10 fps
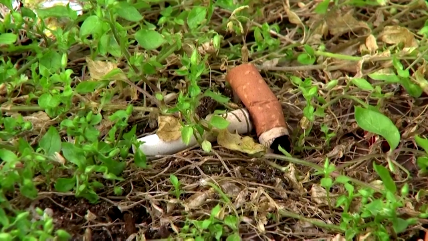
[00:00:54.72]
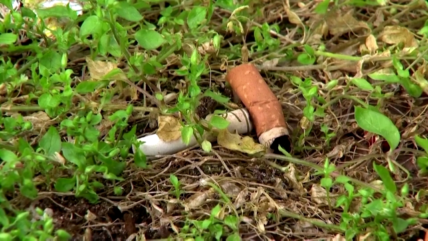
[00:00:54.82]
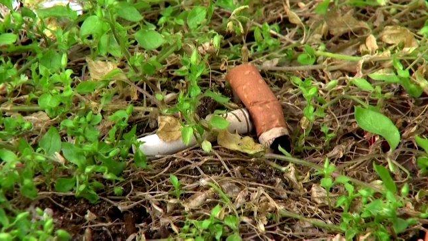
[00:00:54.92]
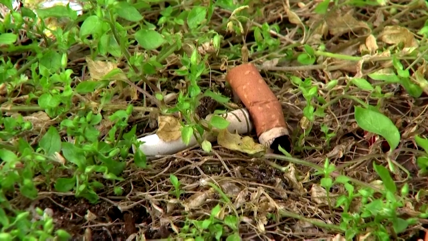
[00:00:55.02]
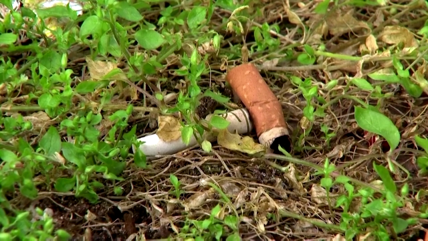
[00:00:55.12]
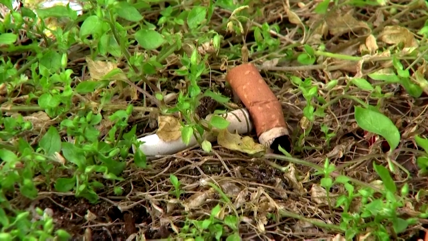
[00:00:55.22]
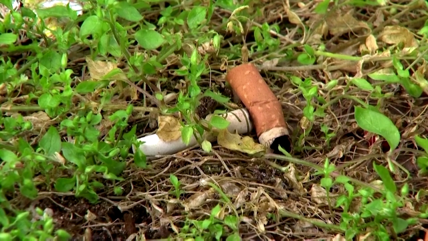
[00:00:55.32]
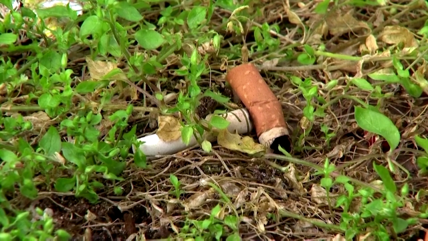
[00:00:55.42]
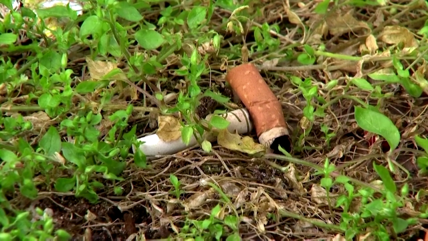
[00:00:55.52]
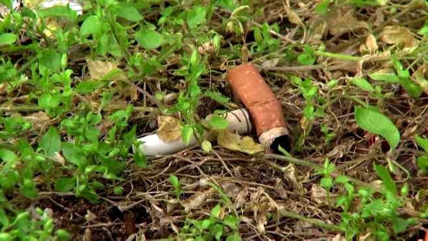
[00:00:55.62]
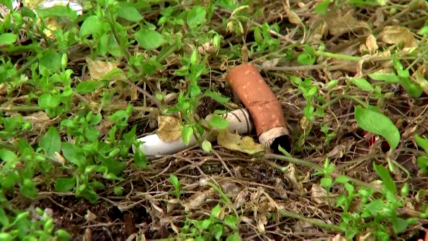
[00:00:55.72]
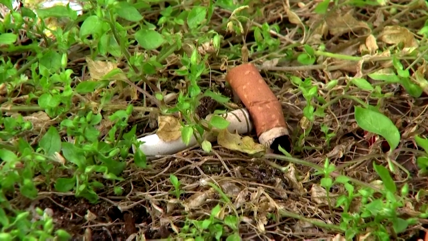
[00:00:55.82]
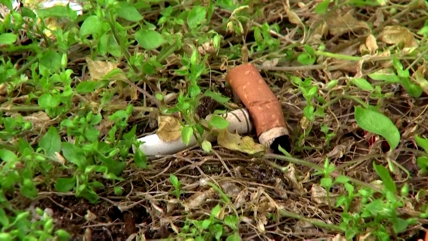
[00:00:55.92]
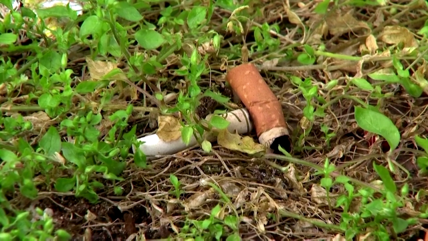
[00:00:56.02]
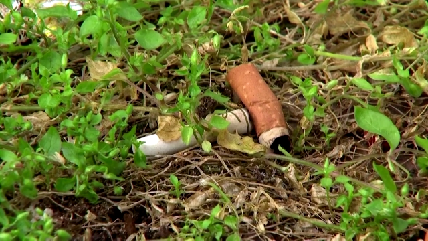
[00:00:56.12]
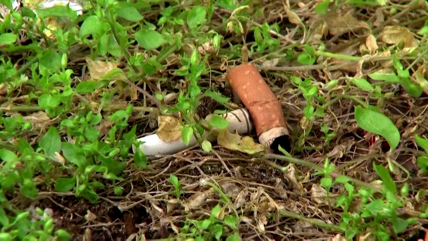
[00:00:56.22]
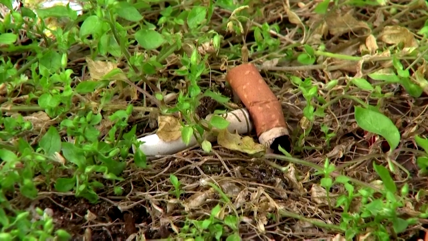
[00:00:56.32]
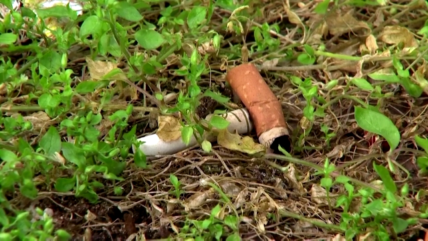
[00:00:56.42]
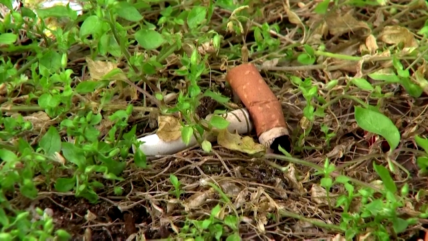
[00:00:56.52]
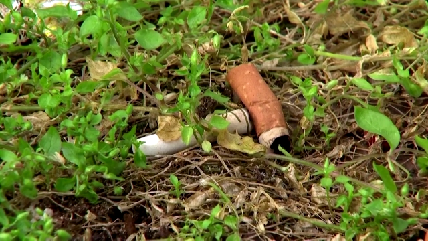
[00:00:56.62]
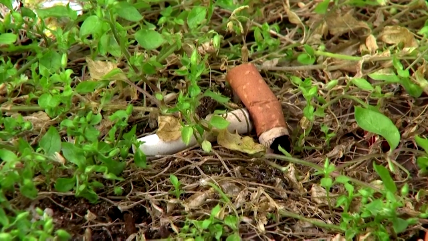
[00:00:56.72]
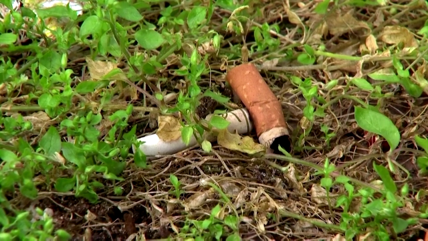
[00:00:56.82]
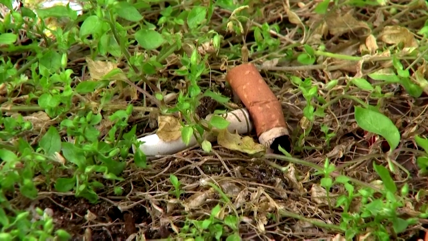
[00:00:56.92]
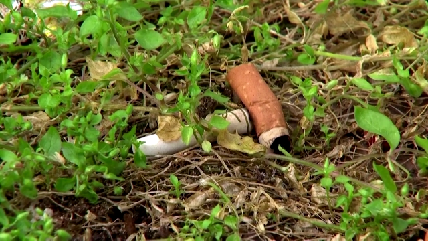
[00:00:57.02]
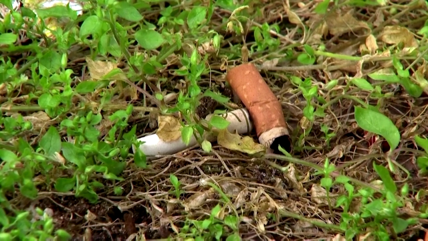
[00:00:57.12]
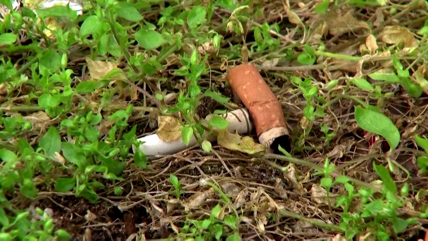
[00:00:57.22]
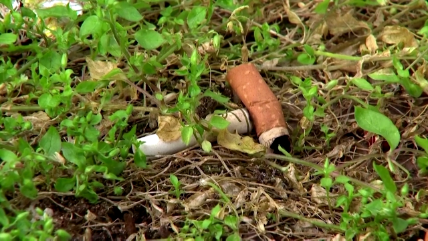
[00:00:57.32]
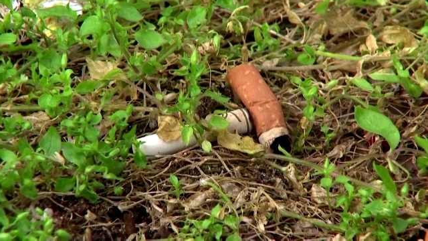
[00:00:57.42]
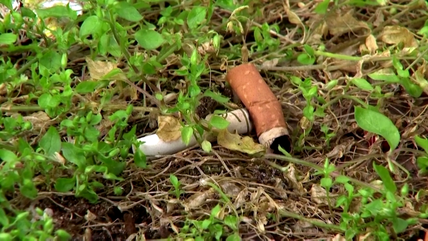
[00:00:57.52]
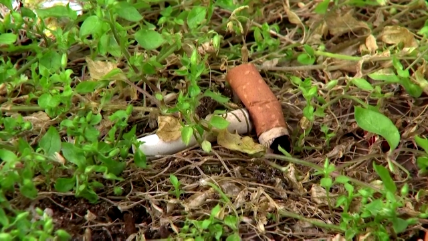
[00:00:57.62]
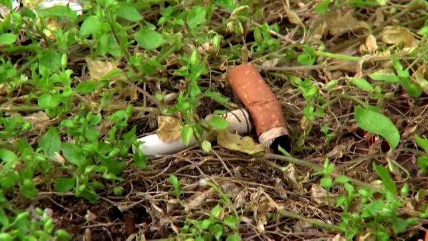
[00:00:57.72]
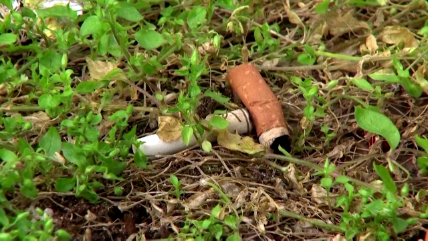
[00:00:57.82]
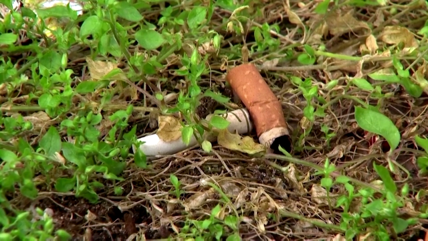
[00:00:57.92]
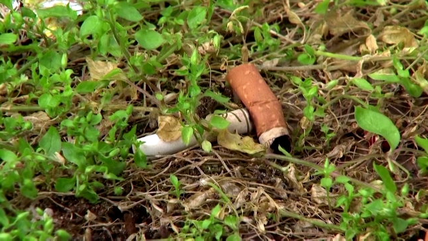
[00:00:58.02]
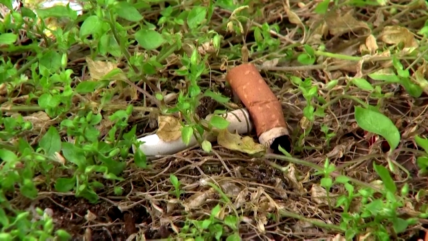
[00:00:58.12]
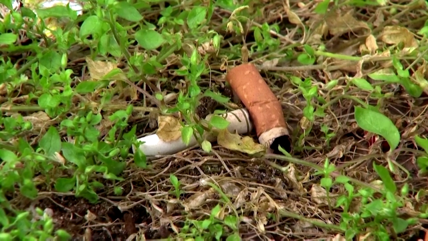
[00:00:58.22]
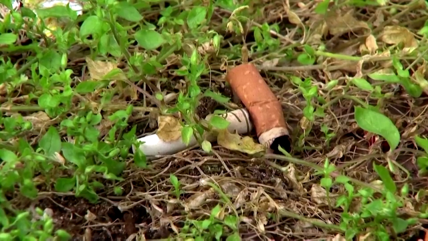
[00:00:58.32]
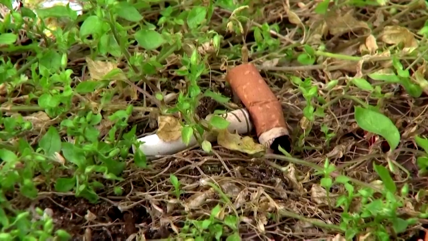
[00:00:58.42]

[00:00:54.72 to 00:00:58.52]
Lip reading: (no speaker visible)